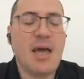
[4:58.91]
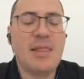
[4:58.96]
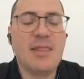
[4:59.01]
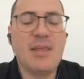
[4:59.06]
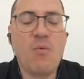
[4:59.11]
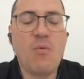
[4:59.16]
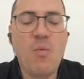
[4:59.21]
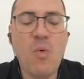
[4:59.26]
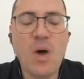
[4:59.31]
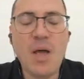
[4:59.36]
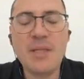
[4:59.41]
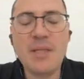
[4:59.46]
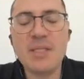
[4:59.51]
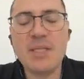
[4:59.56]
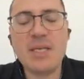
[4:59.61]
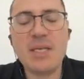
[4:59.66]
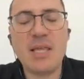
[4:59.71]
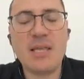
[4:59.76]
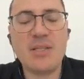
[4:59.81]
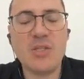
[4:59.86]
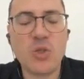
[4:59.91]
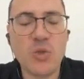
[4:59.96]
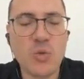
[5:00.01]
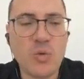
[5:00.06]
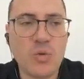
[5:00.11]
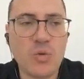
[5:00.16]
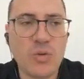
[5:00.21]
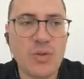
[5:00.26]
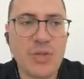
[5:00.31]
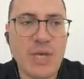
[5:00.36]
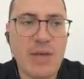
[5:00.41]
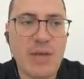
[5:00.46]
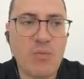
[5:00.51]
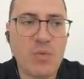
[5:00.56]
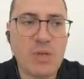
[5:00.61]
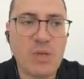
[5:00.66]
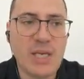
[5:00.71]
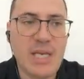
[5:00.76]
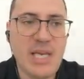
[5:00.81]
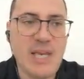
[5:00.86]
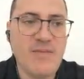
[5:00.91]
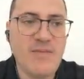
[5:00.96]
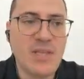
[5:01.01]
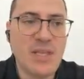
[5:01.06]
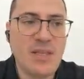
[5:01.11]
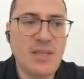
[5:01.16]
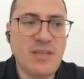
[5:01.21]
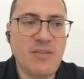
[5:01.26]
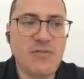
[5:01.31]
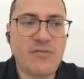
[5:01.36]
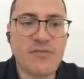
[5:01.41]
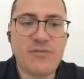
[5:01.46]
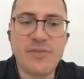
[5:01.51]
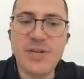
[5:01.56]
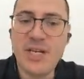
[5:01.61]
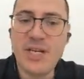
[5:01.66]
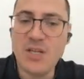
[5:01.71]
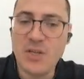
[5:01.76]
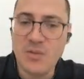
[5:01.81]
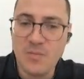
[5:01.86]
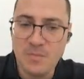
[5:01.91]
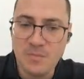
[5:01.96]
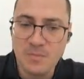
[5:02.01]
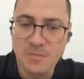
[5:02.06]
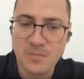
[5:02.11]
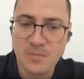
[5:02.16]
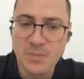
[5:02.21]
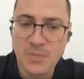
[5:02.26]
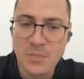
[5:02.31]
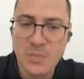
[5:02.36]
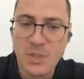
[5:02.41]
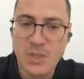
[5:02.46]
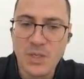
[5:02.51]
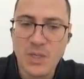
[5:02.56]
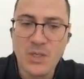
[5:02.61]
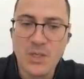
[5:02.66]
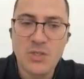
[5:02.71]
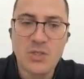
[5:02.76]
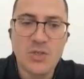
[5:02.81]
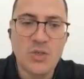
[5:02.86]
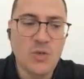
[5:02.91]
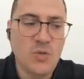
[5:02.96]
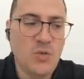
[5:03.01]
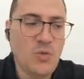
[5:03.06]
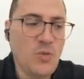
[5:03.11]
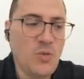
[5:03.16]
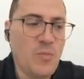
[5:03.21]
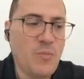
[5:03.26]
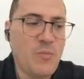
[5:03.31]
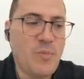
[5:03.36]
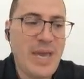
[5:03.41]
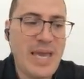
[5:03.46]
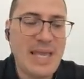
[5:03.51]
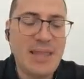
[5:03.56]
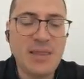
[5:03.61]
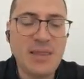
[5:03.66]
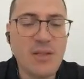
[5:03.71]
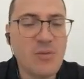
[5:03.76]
And they wanted a tool that will give them the freedom to bend the